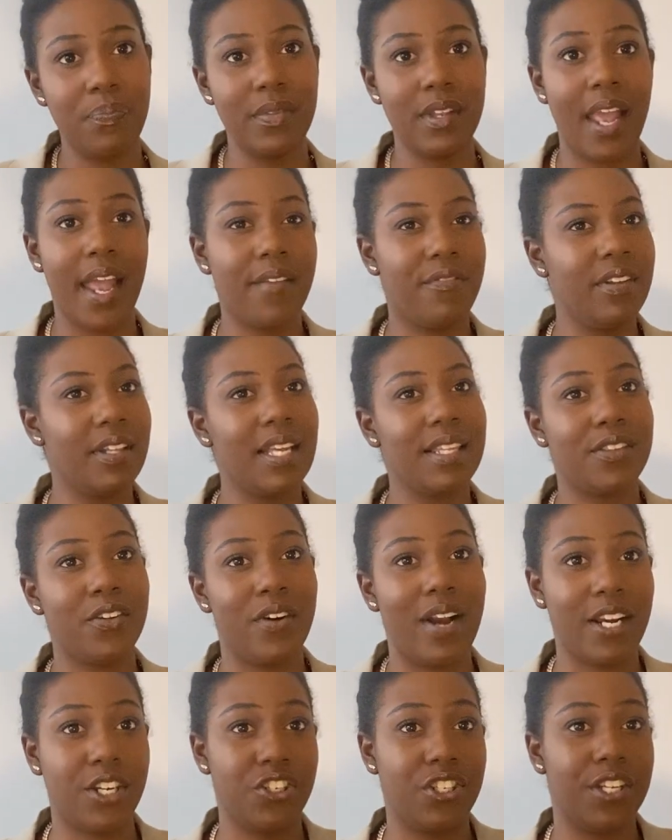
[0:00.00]
I feel like they're
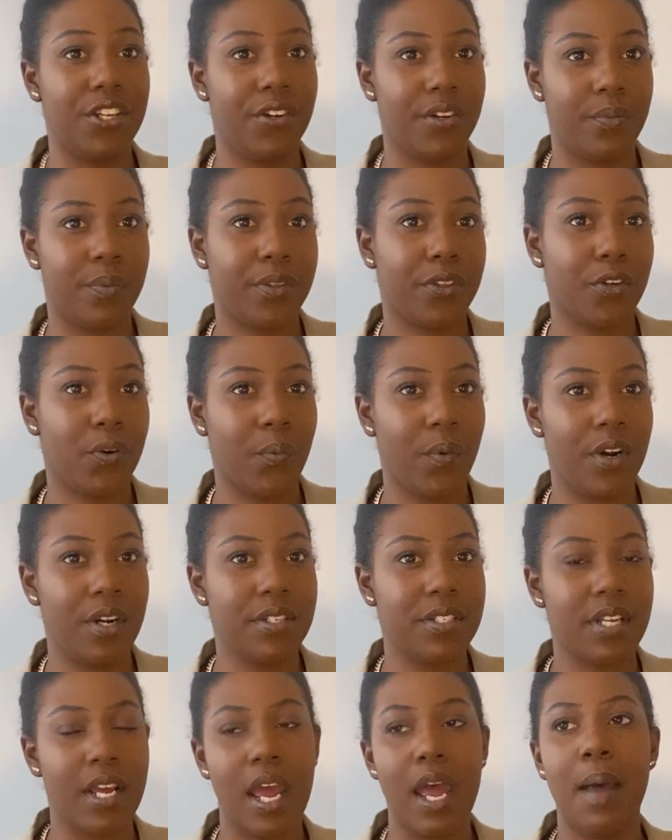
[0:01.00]
actually good with their
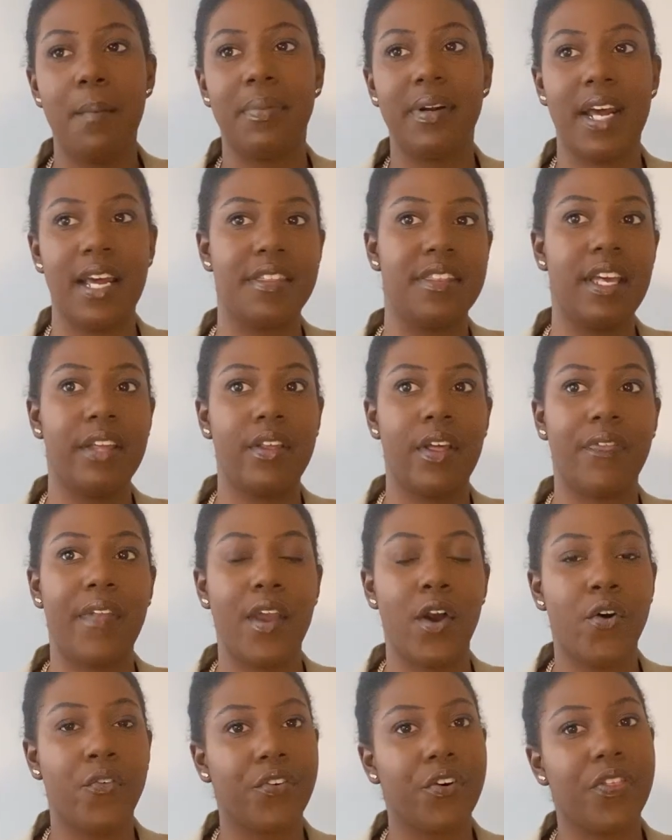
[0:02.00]
words, but I think that they
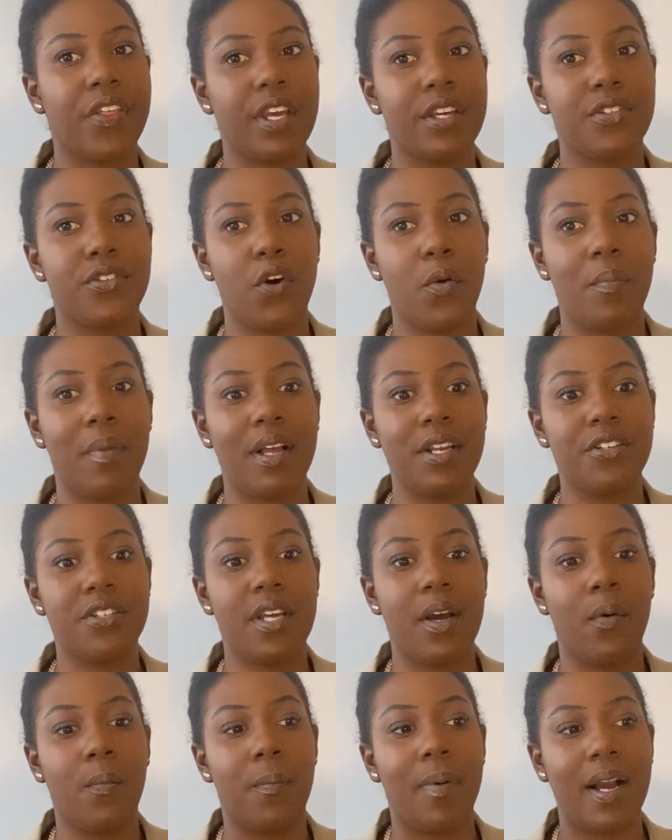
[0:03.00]
overthink so much
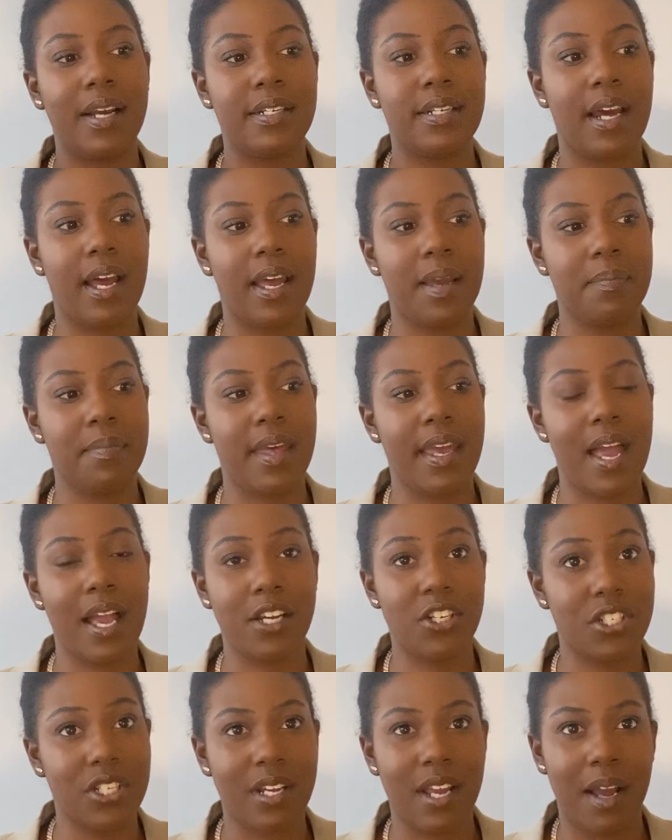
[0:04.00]
that by time they
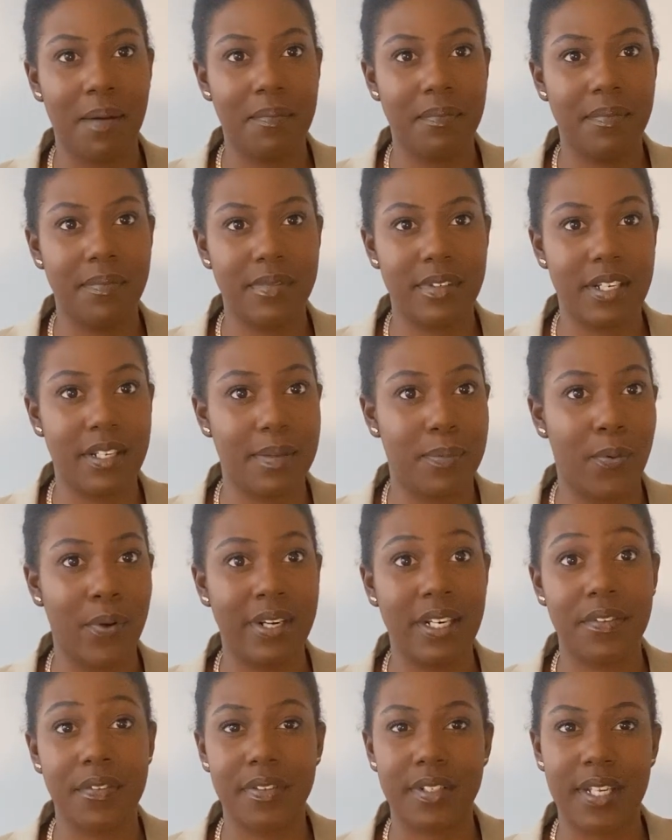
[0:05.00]
actually come to the
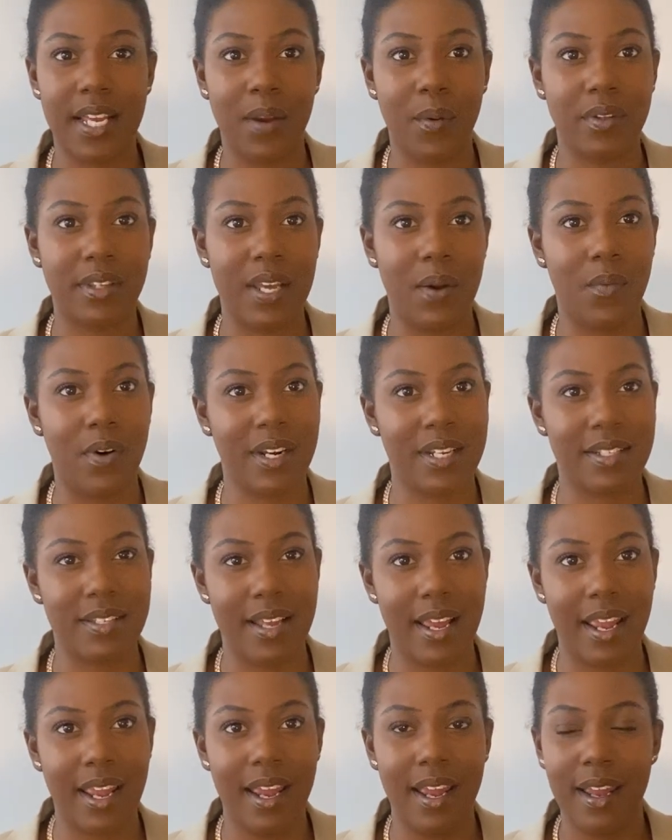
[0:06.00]
point of saying what they want to
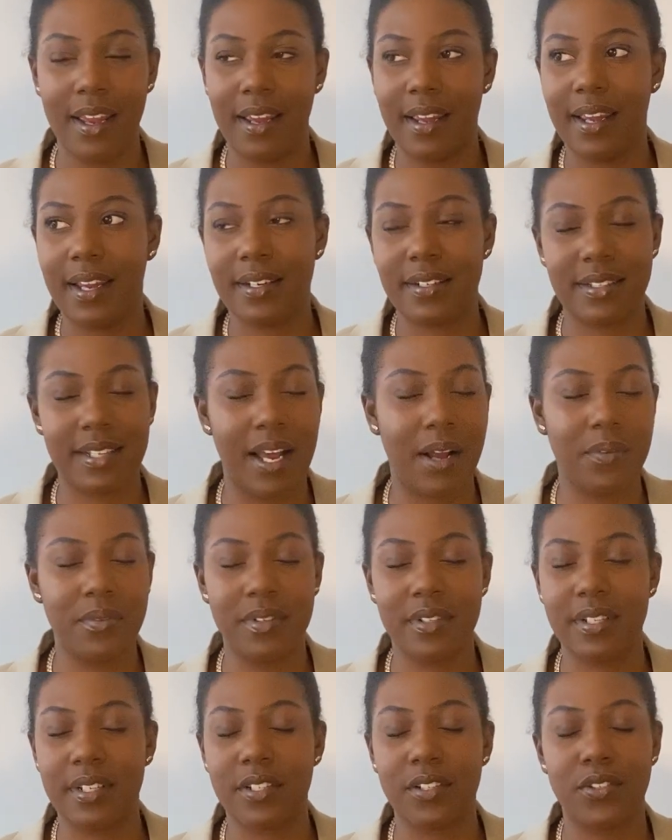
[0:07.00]
say, it
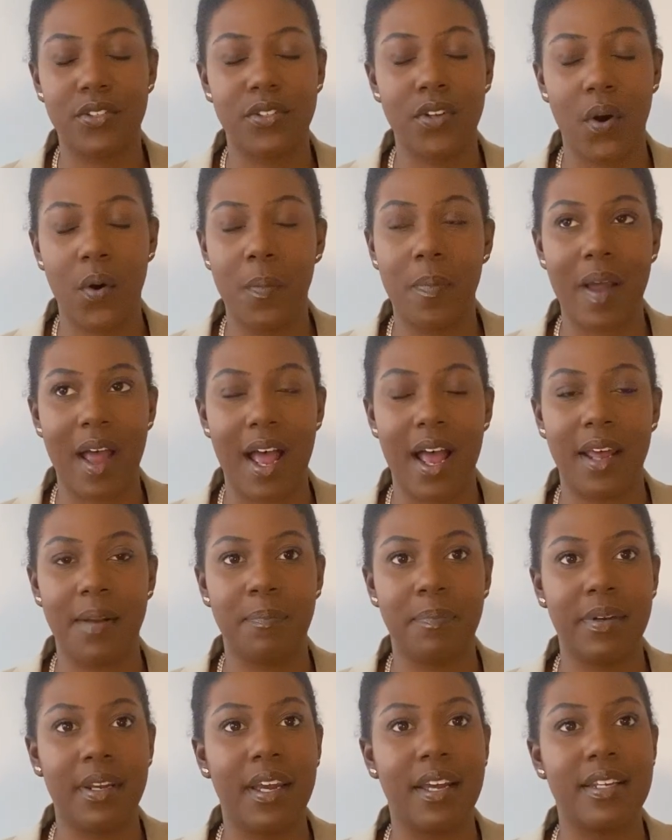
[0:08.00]
sounds so
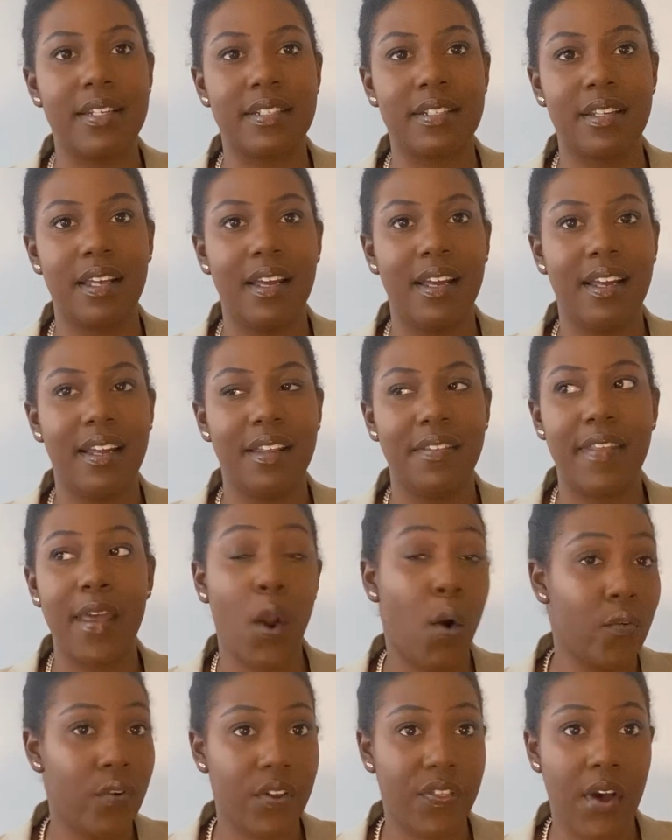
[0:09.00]
bad because they
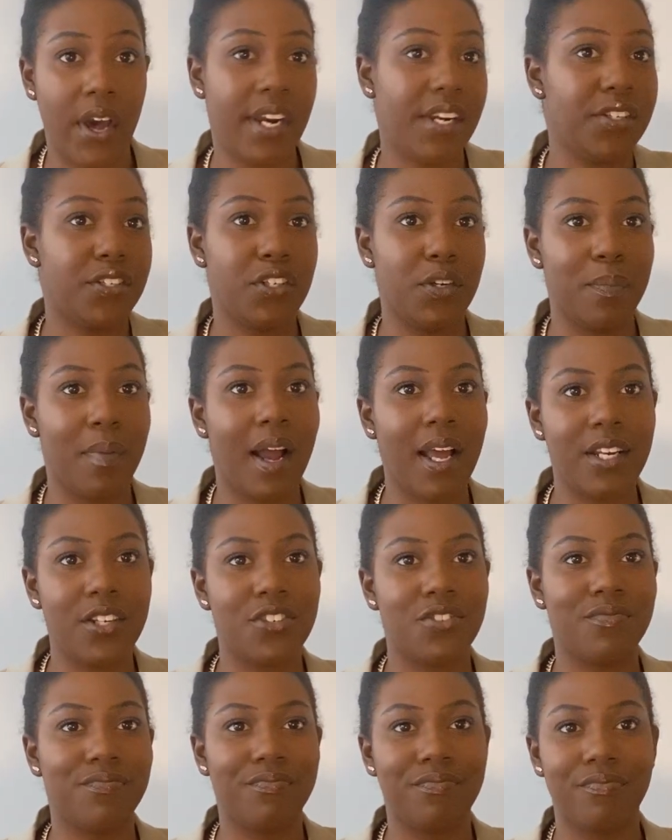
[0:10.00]
overthought it too
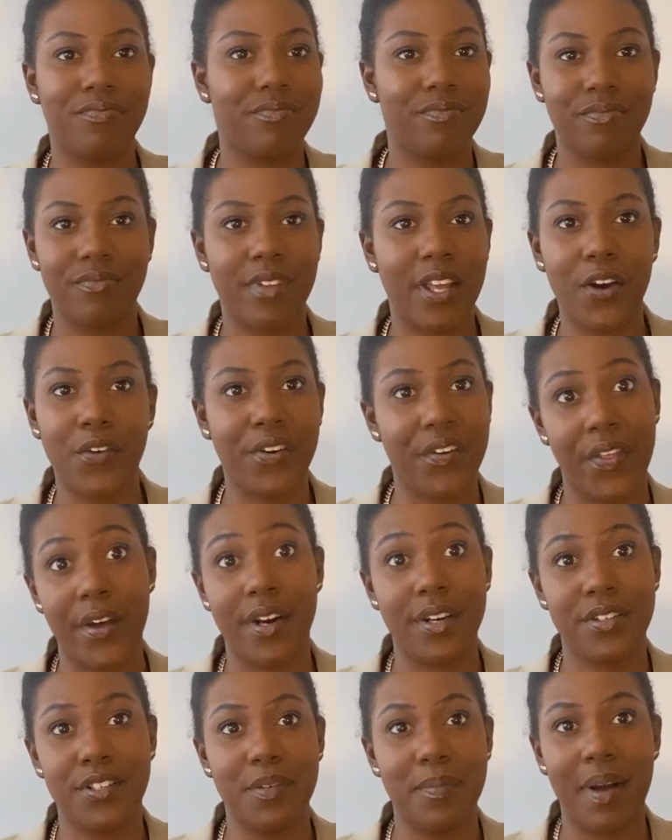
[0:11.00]
much. They overthought
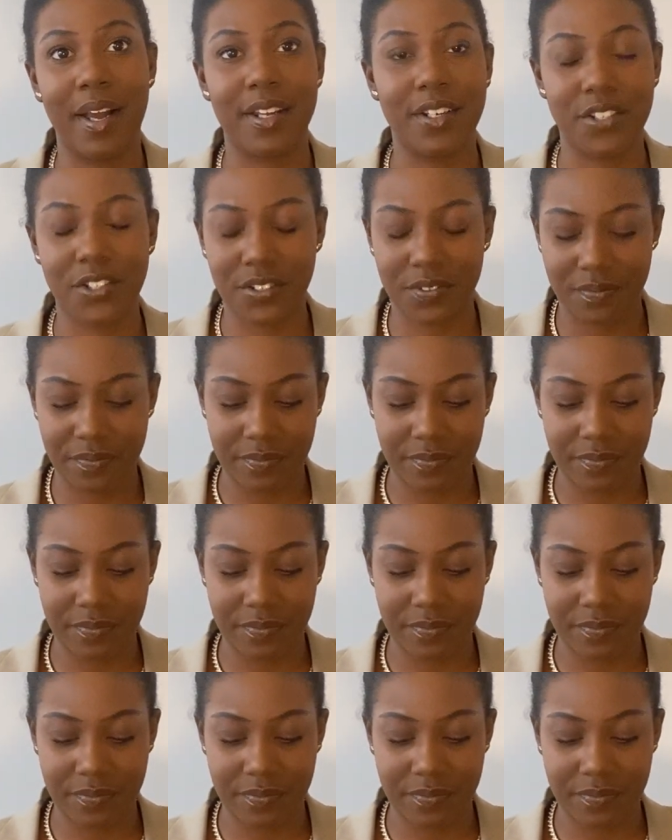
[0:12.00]
it too much.